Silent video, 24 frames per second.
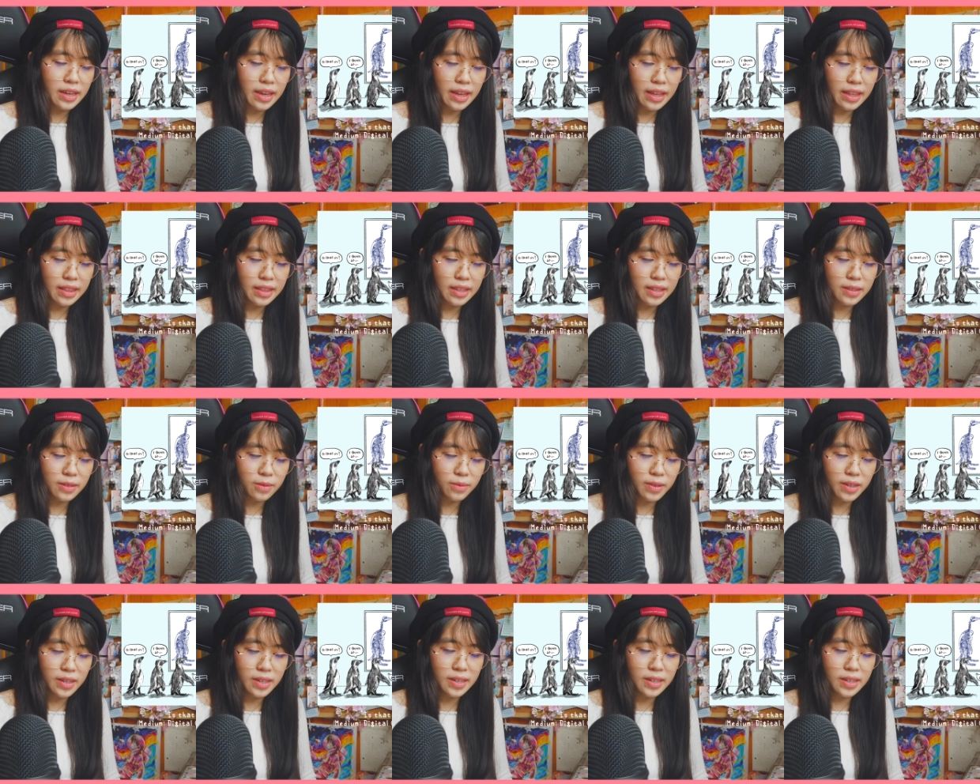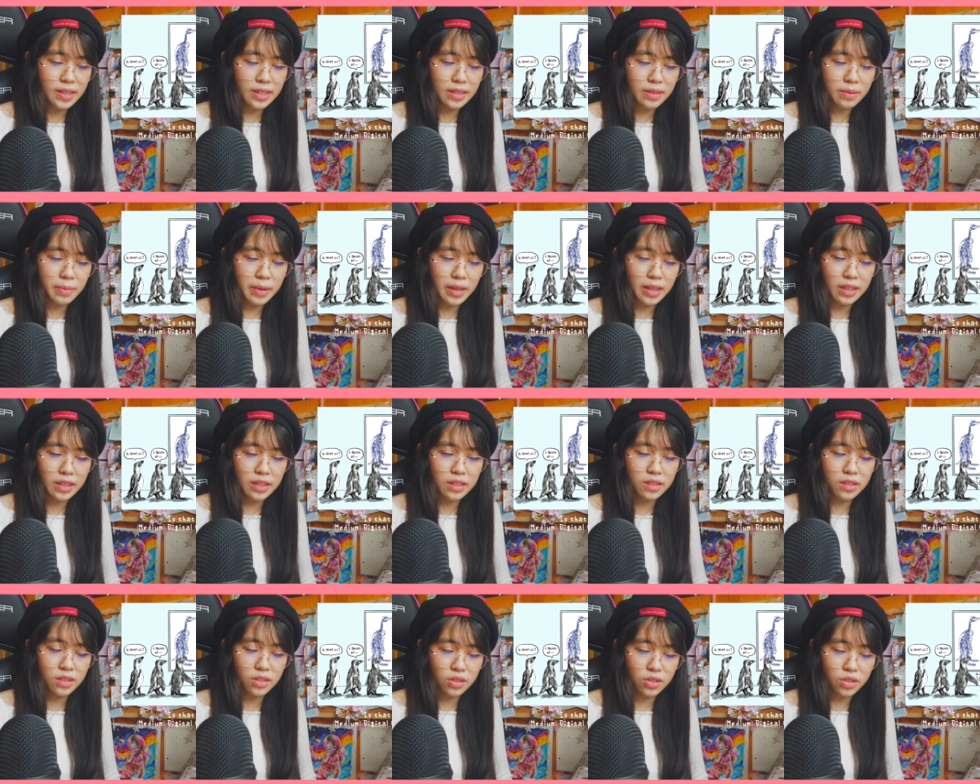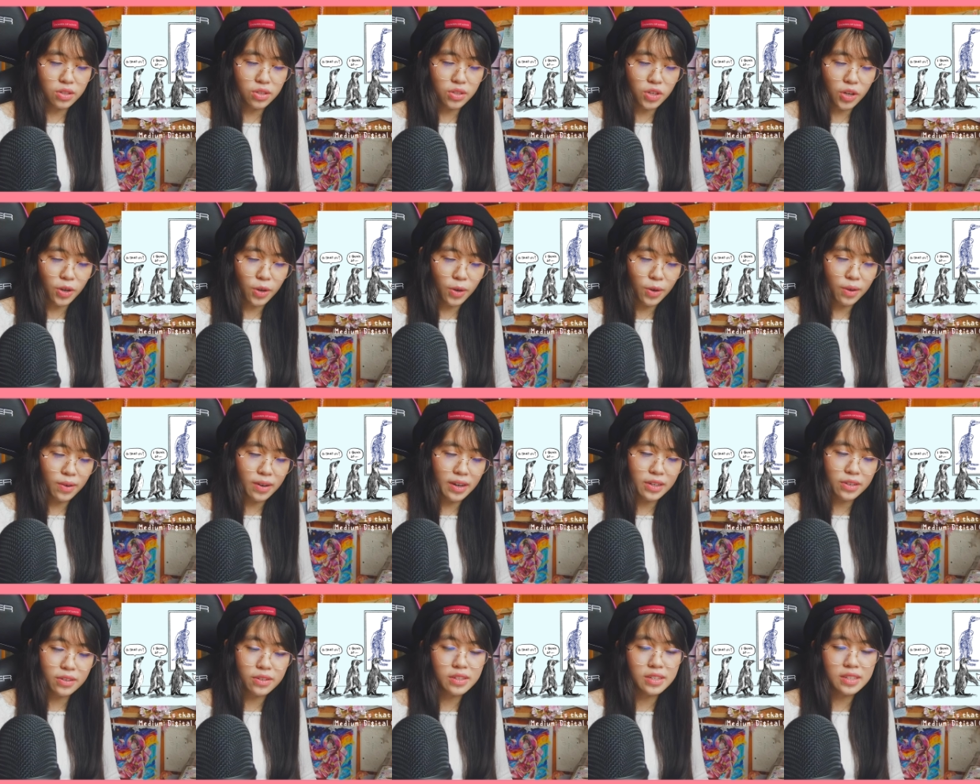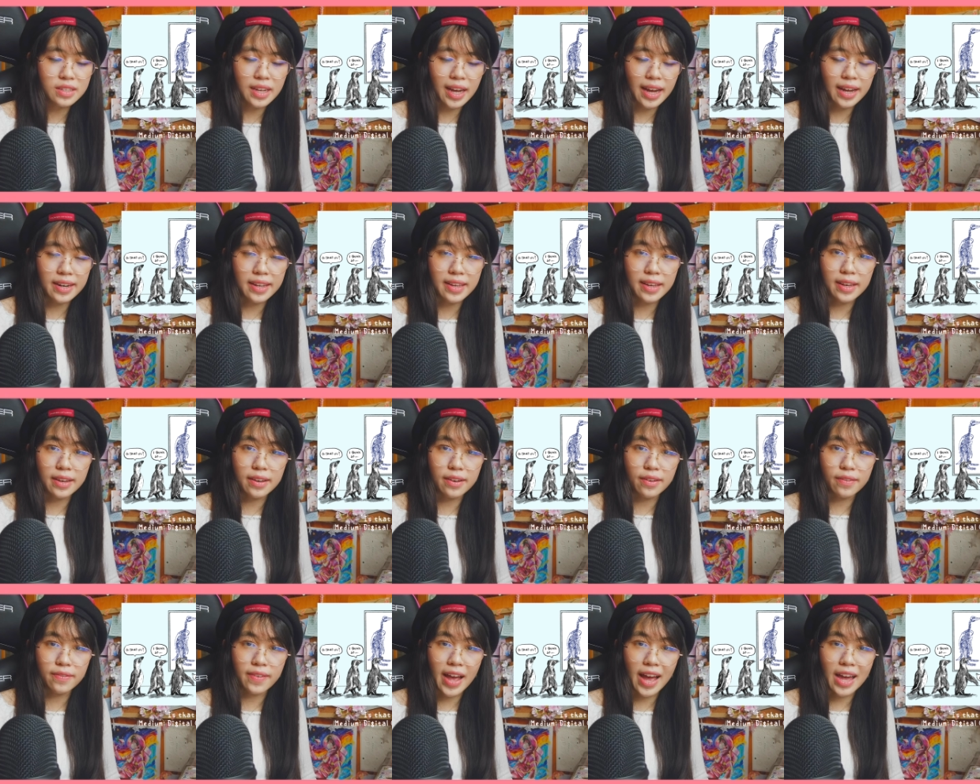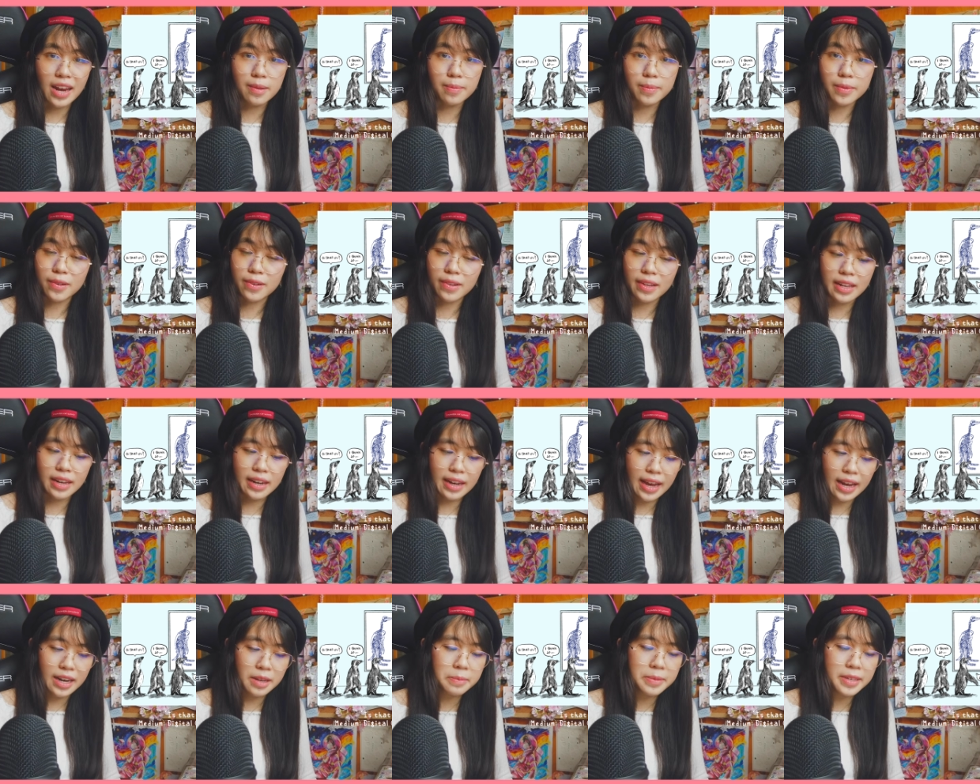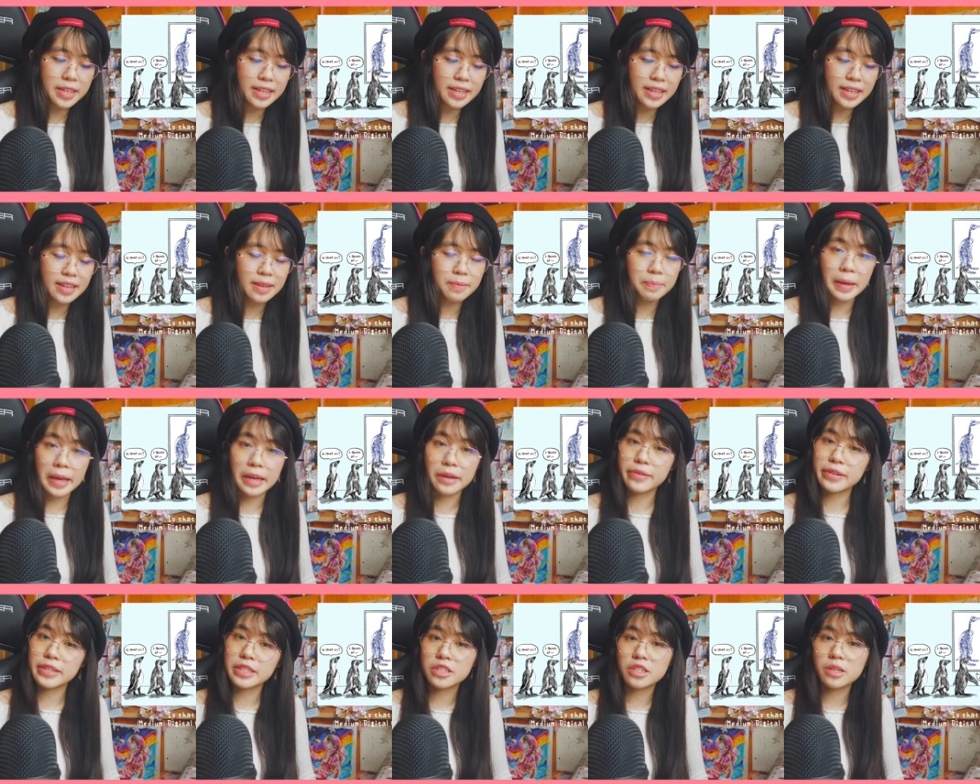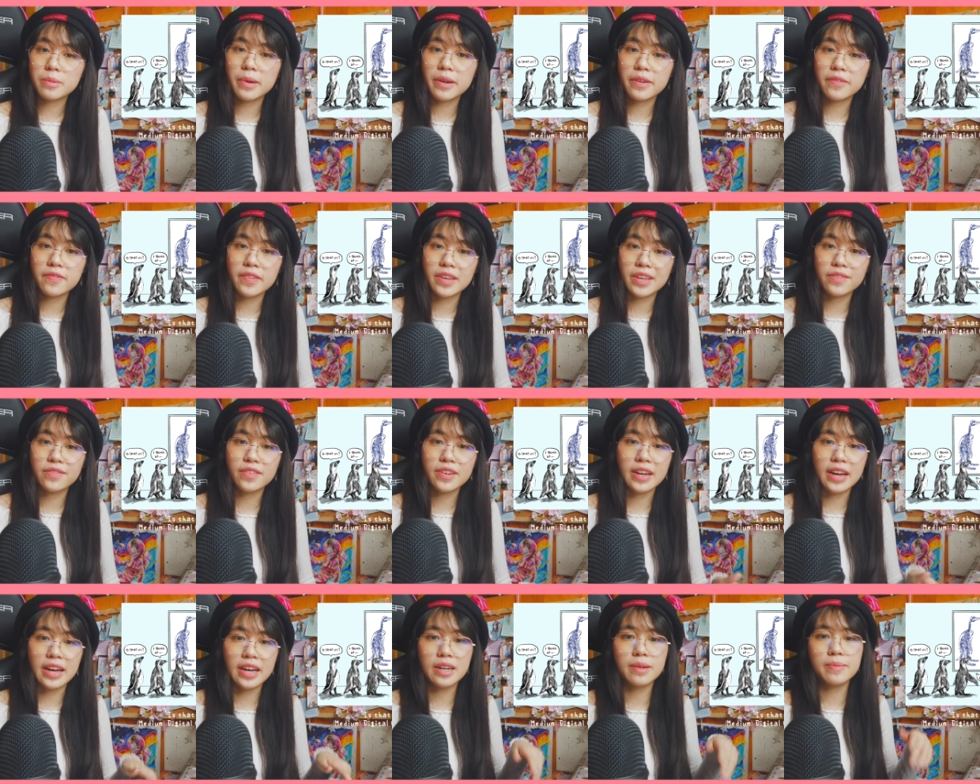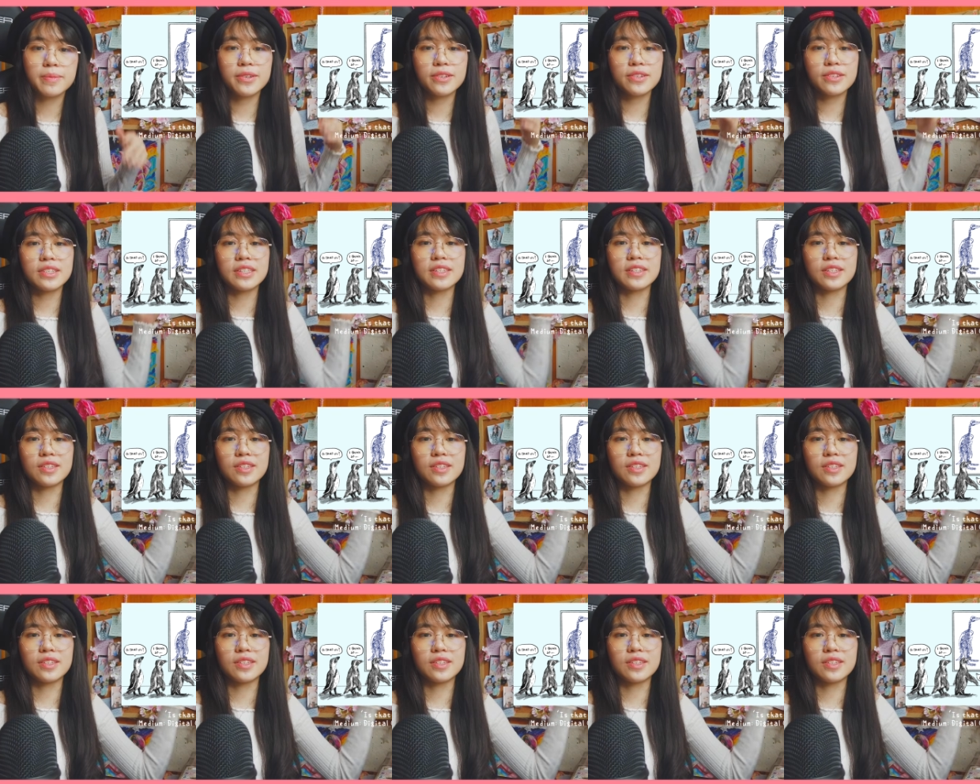and this one is mainly to show understanding of animal anatomy. Penguins are my favorite animals,